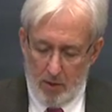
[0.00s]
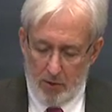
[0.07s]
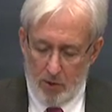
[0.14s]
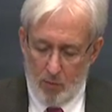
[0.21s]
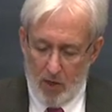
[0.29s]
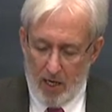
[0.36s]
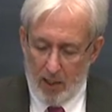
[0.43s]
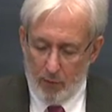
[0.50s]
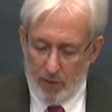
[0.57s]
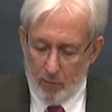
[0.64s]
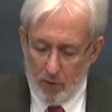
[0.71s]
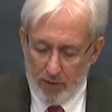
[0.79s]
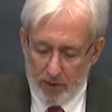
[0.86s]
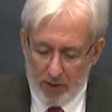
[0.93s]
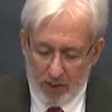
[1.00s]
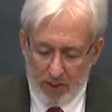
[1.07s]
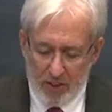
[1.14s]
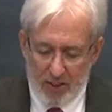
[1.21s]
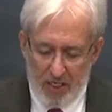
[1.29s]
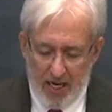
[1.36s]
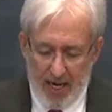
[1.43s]
Zawahiri wants to
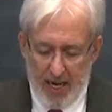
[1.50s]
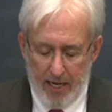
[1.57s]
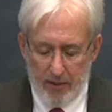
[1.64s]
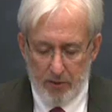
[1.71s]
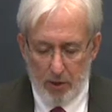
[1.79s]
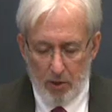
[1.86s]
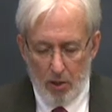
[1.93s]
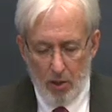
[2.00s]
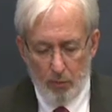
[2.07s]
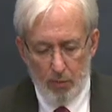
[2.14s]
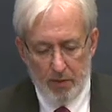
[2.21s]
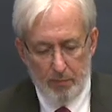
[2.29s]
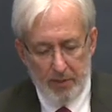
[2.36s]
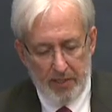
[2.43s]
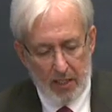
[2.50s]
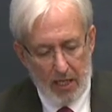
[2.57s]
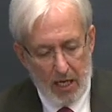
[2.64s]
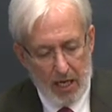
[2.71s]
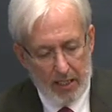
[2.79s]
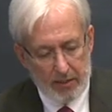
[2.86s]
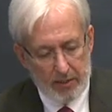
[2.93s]
stand, along with bin
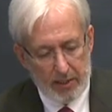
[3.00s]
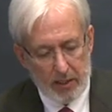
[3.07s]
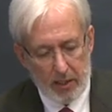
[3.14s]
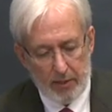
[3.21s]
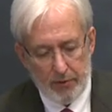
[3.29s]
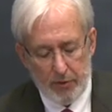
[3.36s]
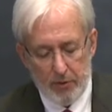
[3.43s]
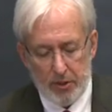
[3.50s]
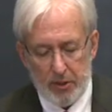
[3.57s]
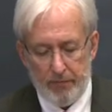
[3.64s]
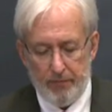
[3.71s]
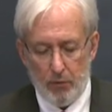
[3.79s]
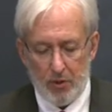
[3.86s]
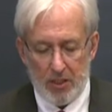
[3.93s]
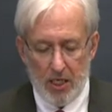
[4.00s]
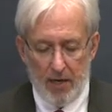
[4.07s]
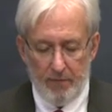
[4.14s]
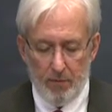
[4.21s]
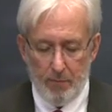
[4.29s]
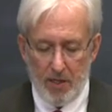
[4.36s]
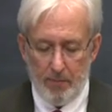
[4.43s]
Laden and others, for
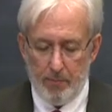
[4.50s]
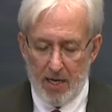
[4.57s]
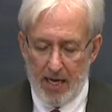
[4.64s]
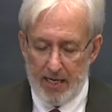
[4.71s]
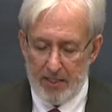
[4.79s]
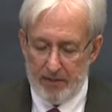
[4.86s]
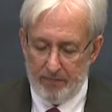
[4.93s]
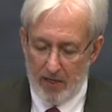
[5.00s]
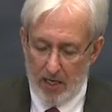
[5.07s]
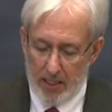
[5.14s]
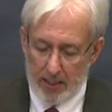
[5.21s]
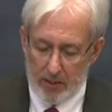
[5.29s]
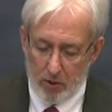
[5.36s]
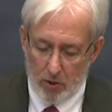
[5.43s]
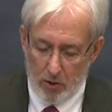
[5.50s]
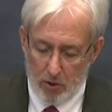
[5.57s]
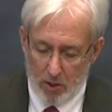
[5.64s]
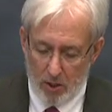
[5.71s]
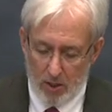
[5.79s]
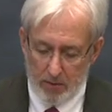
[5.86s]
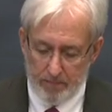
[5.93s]
government by divine
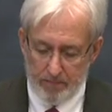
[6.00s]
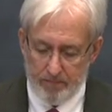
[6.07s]
law.